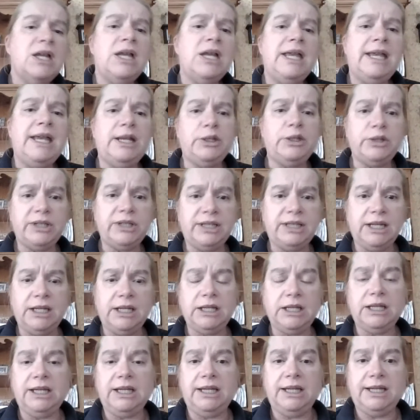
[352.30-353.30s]

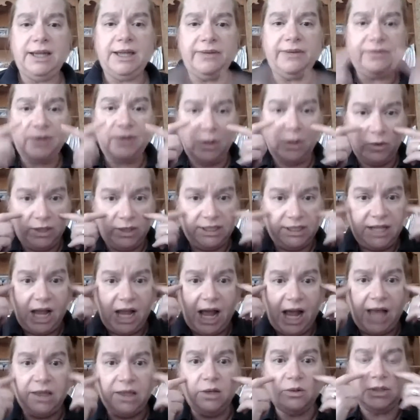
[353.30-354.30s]
Interestingly enough, though, these
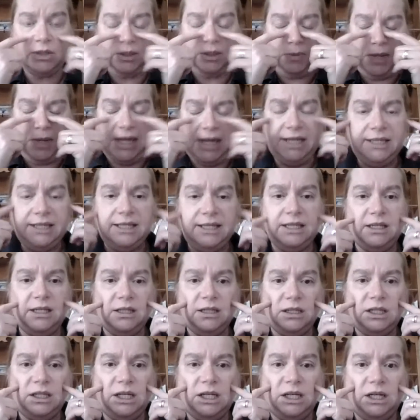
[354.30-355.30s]
hollow
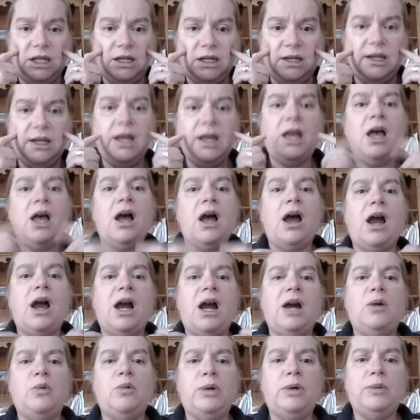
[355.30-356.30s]
spaces here
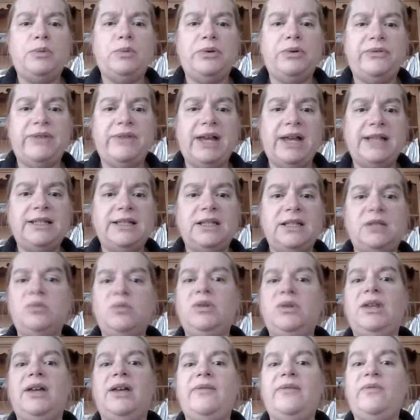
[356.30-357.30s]
are what provides us
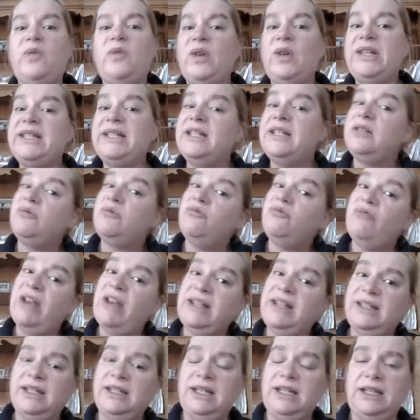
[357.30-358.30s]
with our voice's
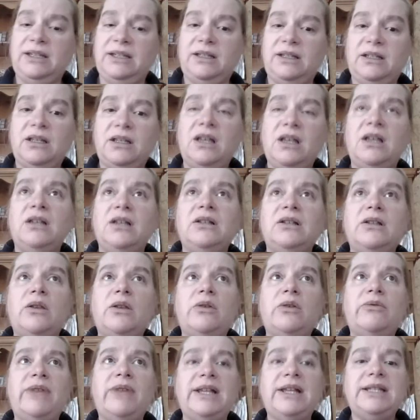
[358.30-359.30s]
resonance. So
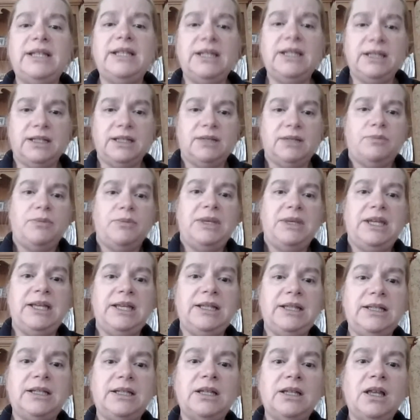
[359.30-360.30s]
the resonance
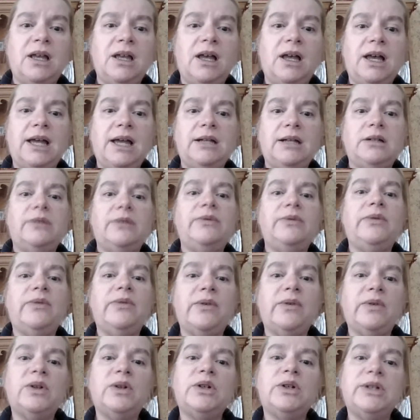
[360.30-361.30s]
means, I don't know if you've
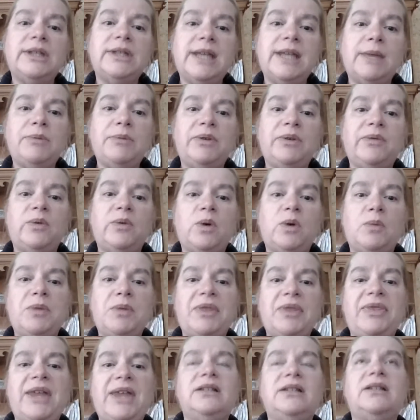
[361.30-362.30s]
ever heard that before,
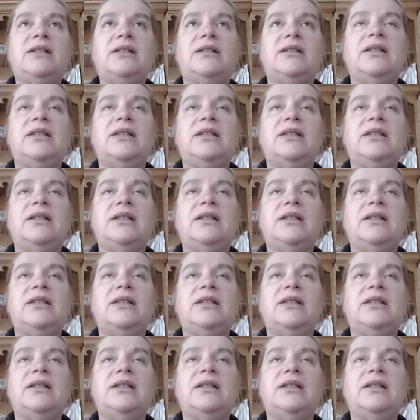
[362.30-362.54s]
but that's